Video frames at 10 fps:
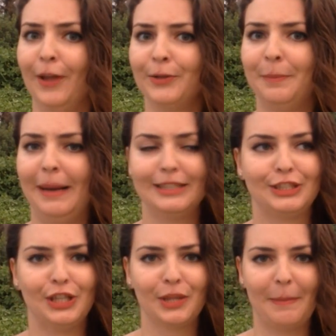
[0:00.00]
Not
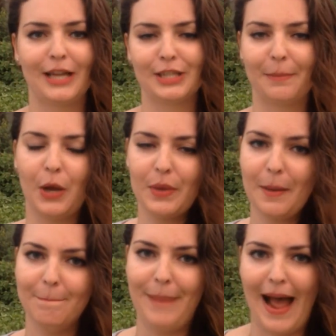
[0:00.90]
much. I'm
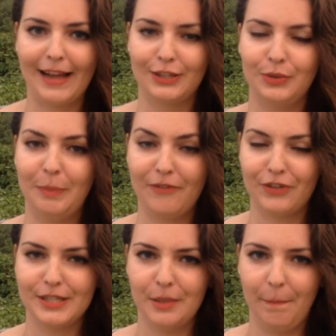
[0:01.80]
going back to my
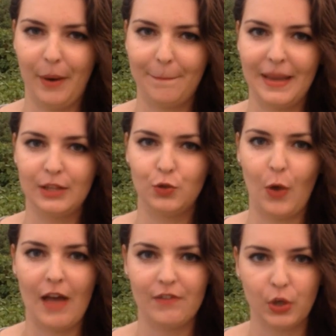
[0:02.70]
friend's apartment to
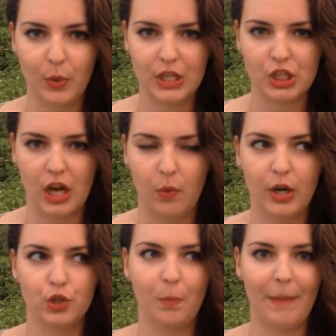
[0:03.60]
have a quick
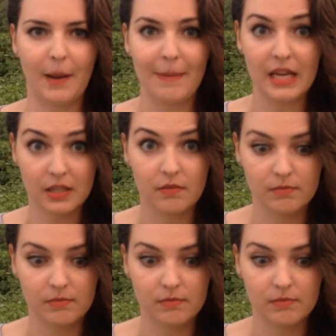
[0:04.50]
shower, to pack my